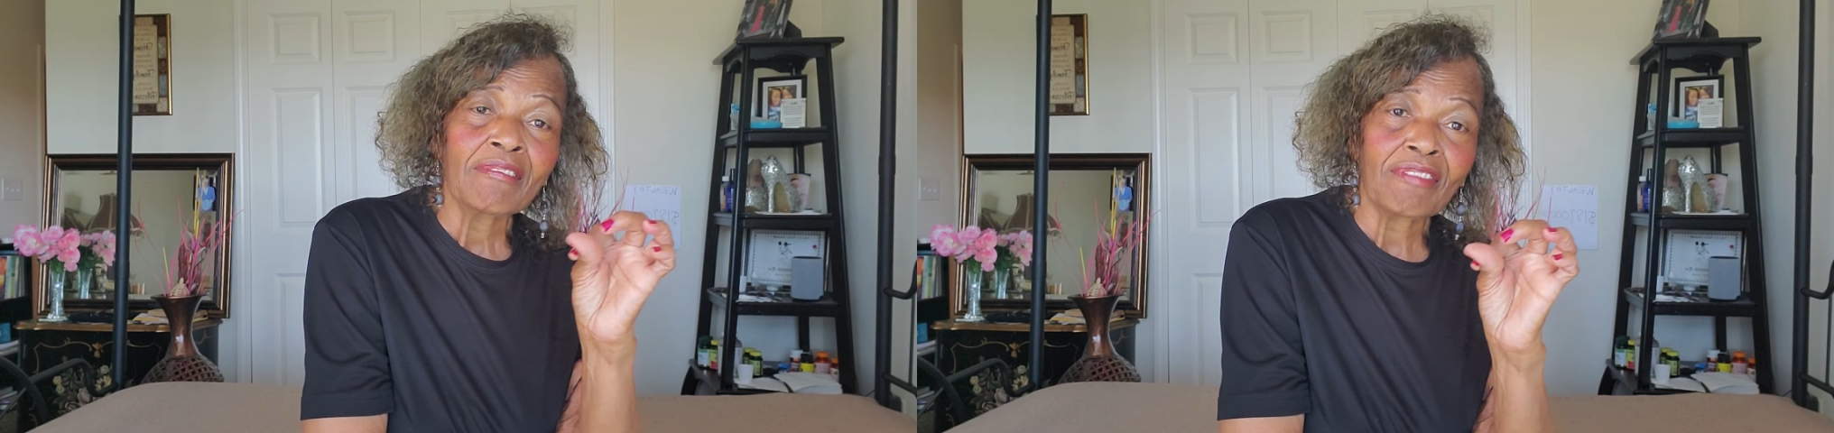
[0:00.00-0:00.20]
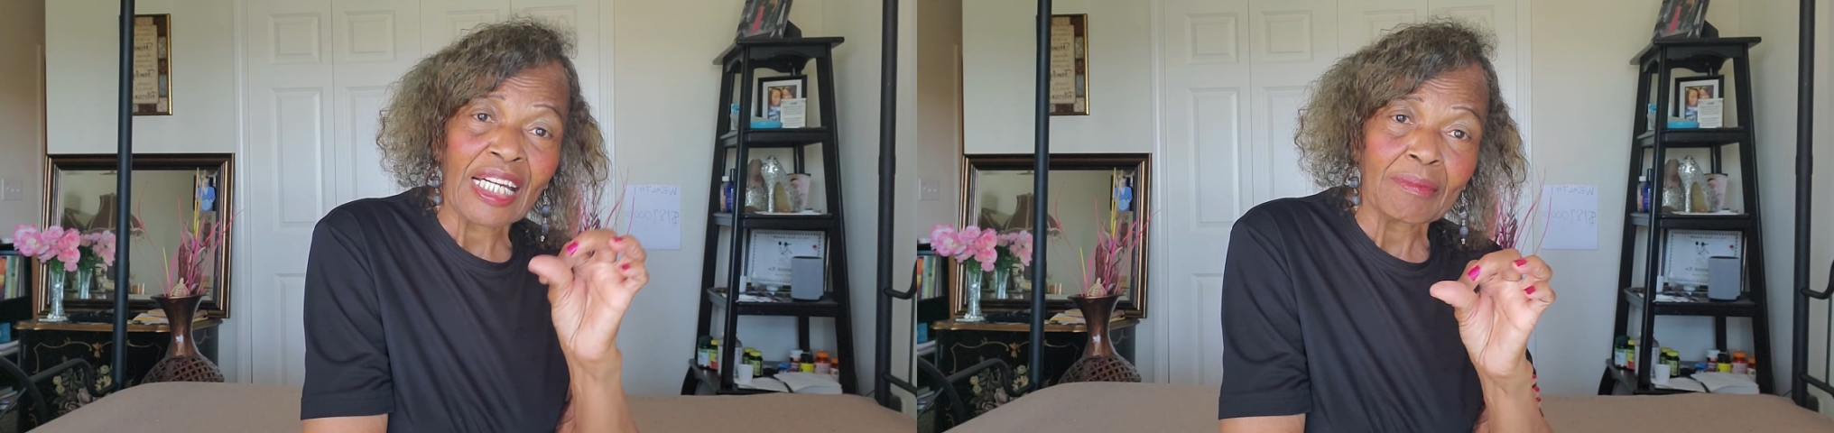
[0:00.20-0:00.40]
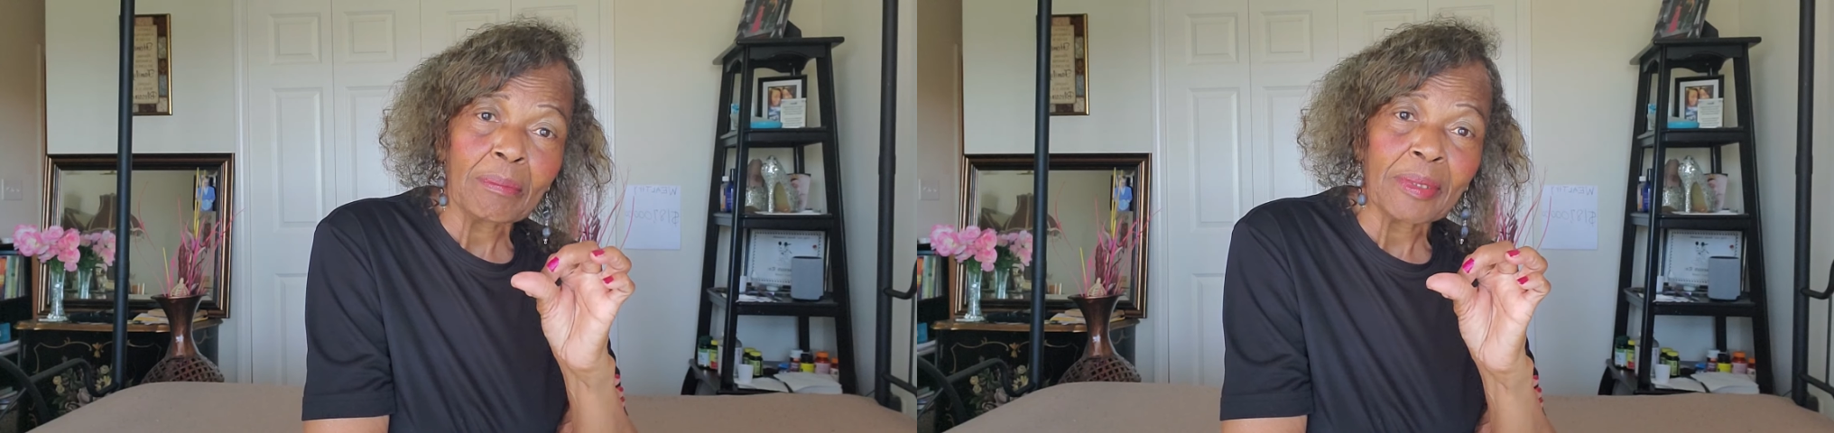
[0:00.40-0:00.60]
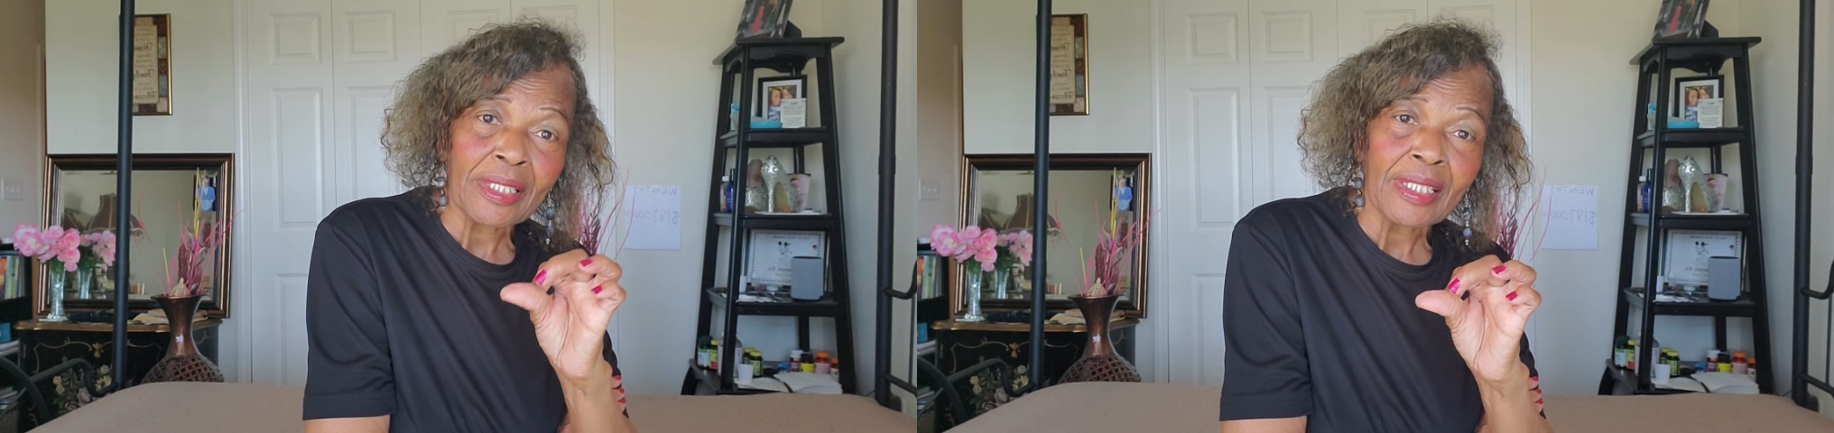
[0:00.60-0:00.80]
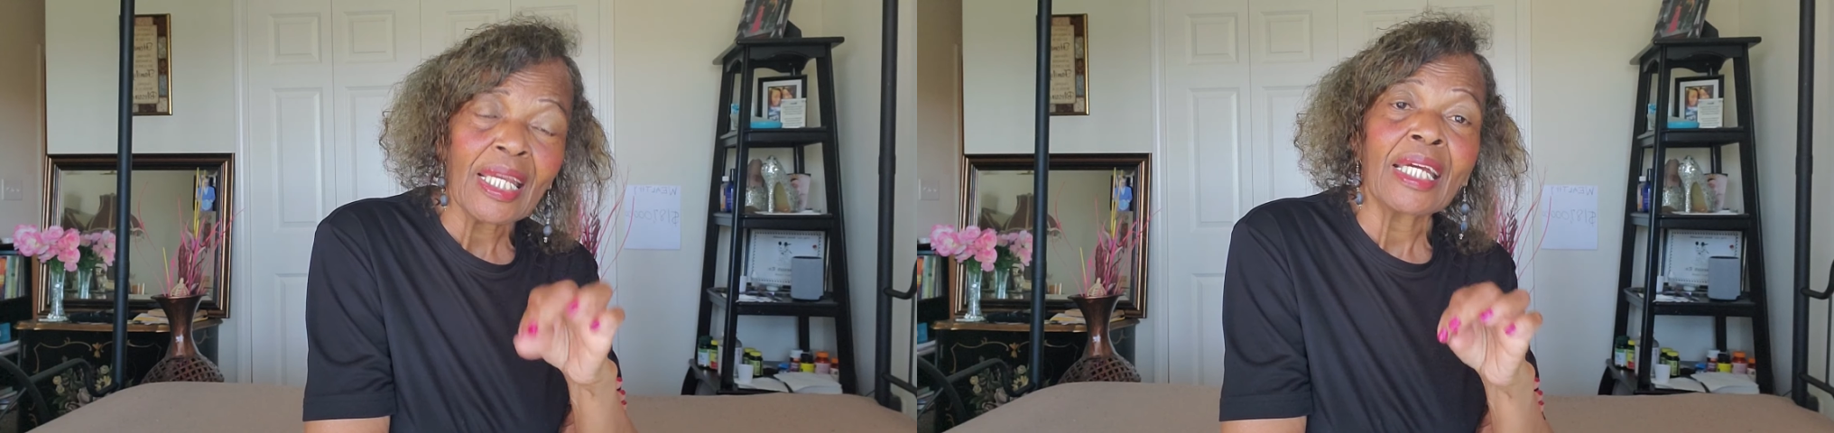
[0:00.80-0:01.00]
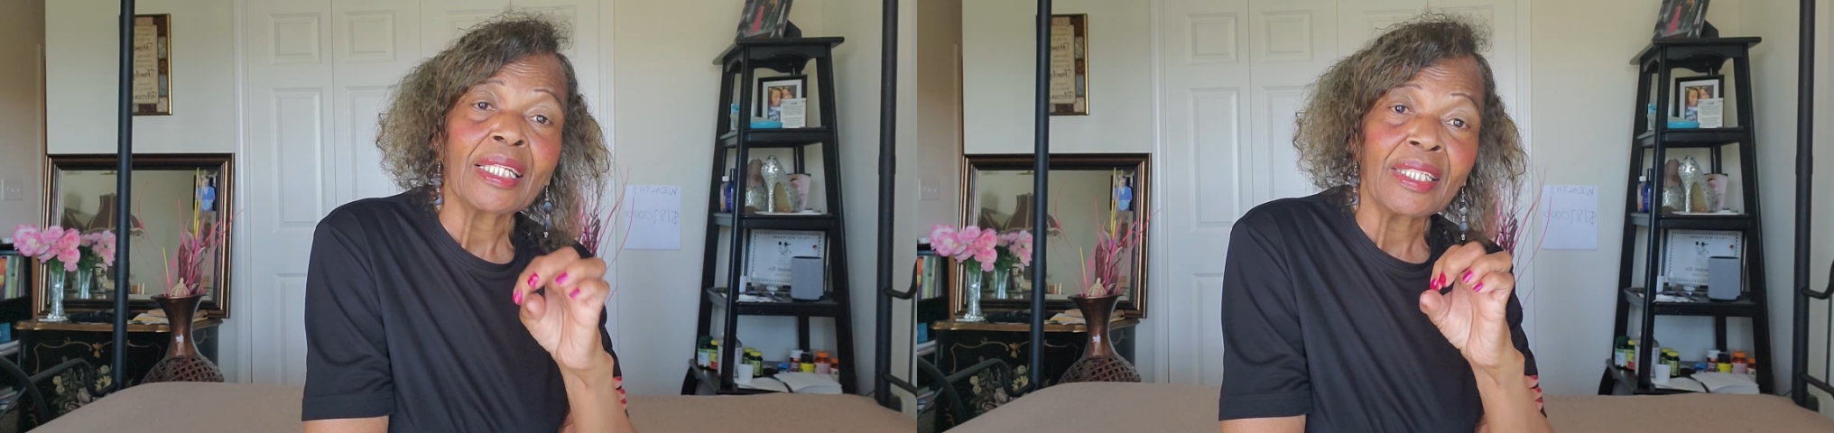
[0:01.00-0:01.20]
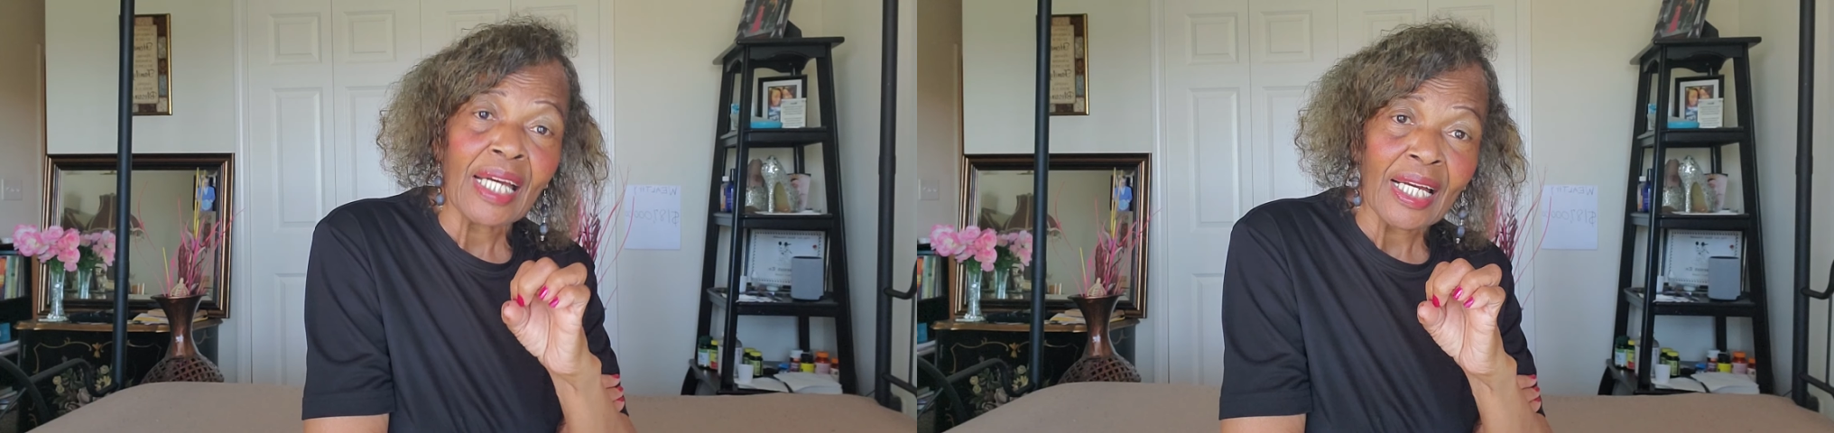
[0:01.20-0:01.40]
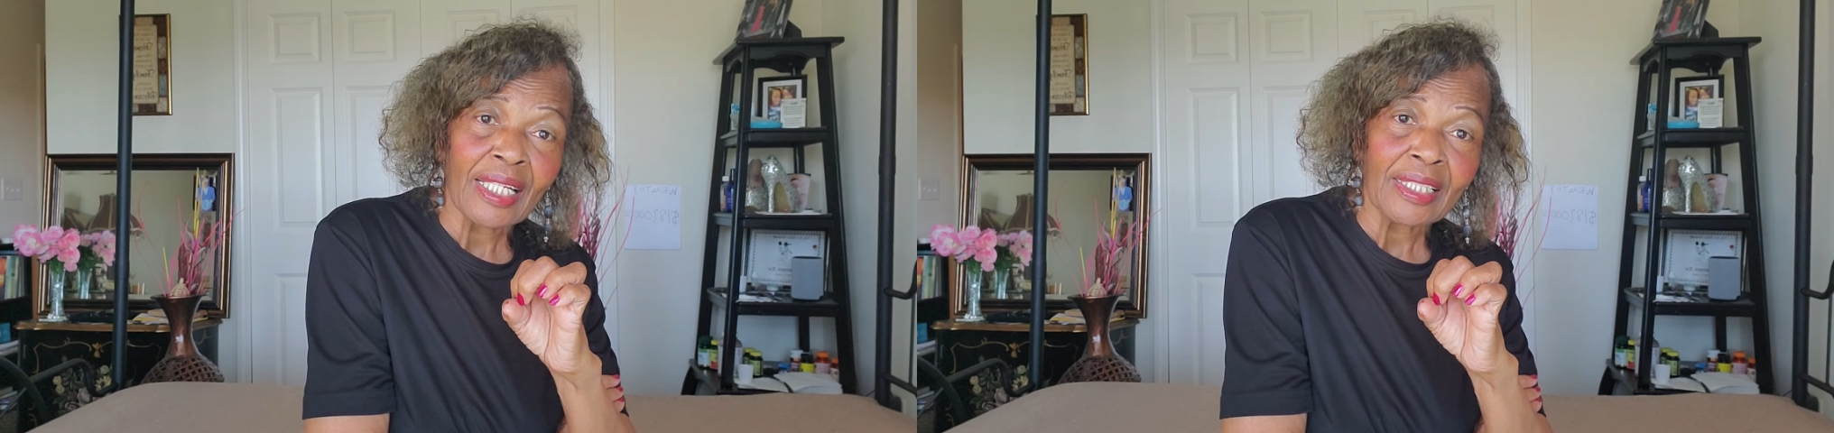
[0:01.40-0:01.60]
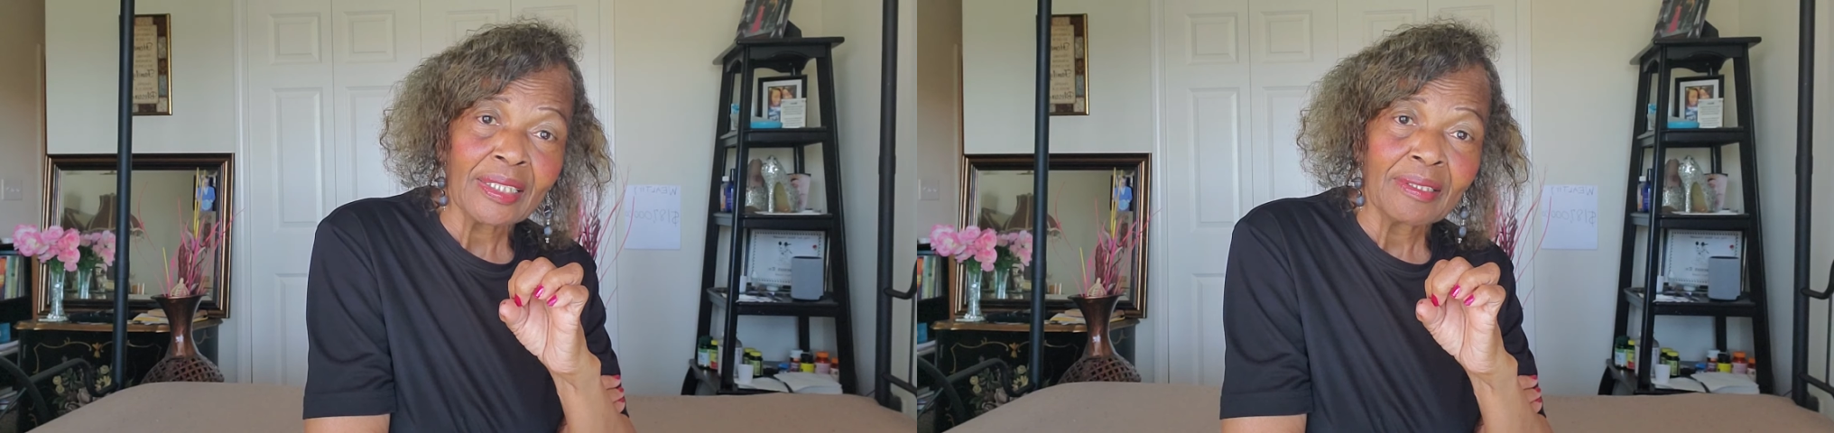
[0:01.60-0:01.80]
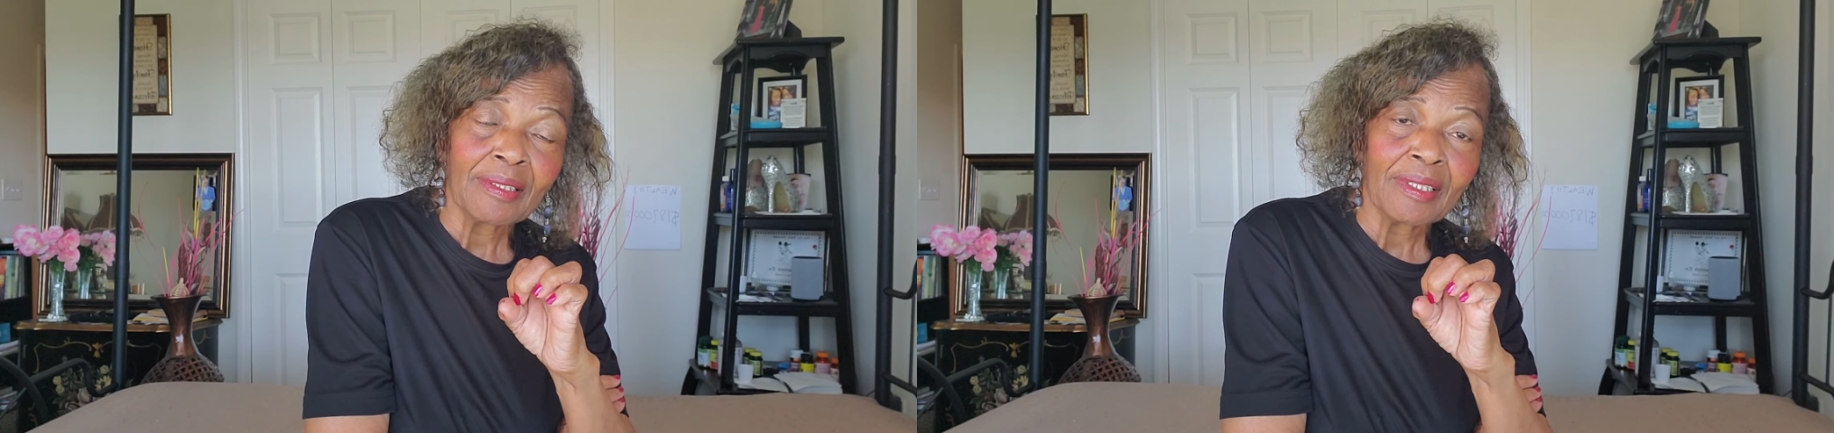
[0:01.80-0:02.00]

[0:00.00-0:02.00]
vitamin B9,